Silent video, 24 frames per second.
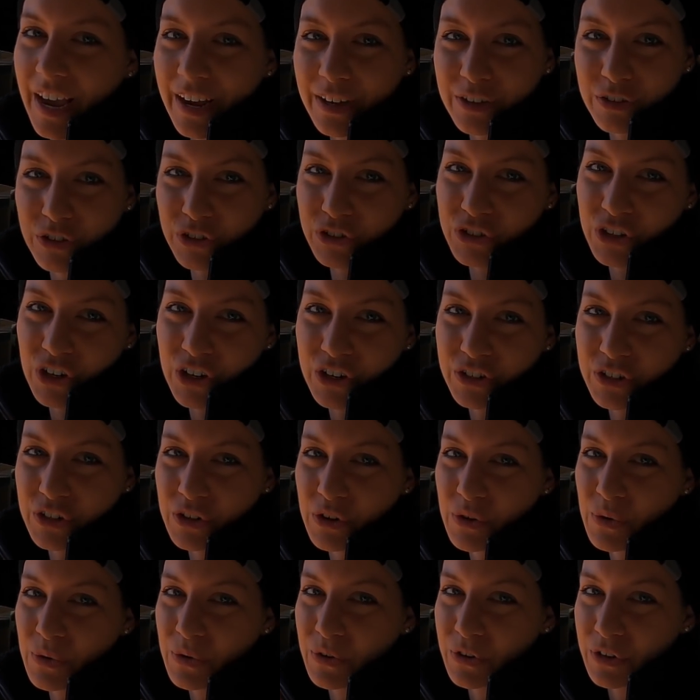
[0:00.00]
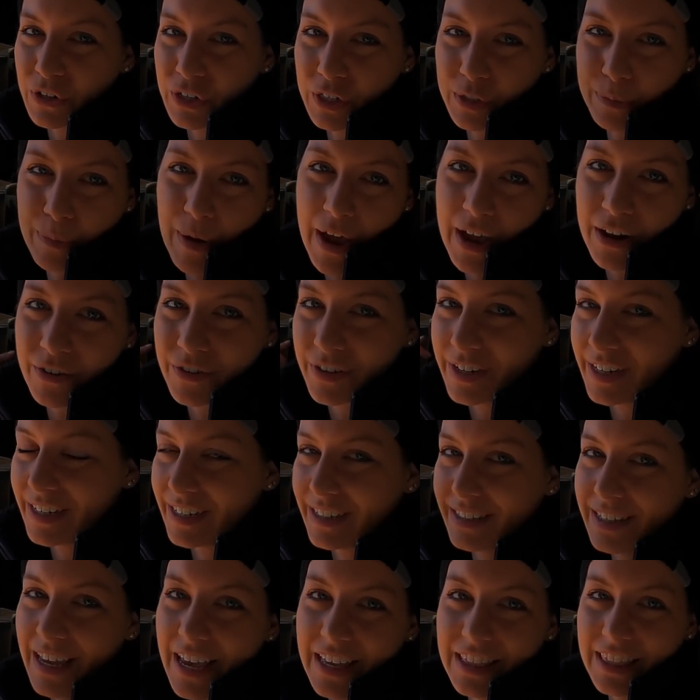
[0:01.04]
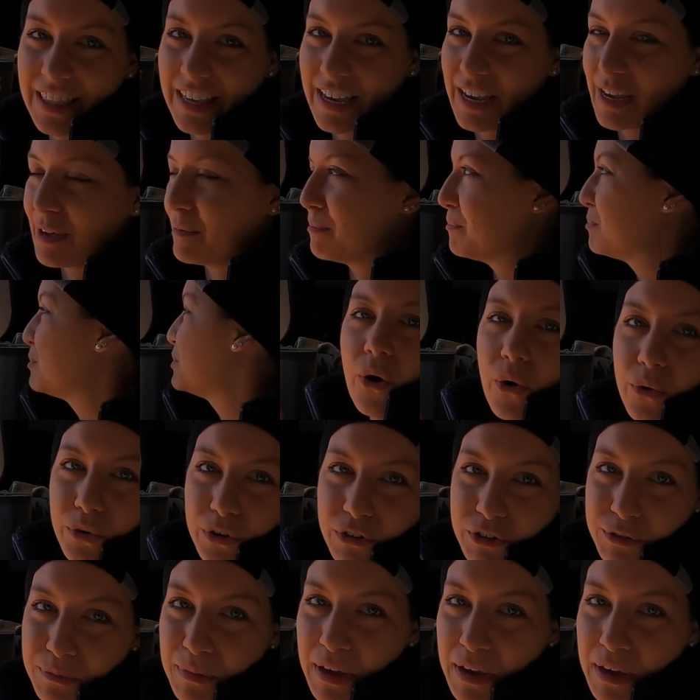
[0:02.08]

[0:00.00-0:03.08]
Extra charging cords, batteries, headlamps, owner's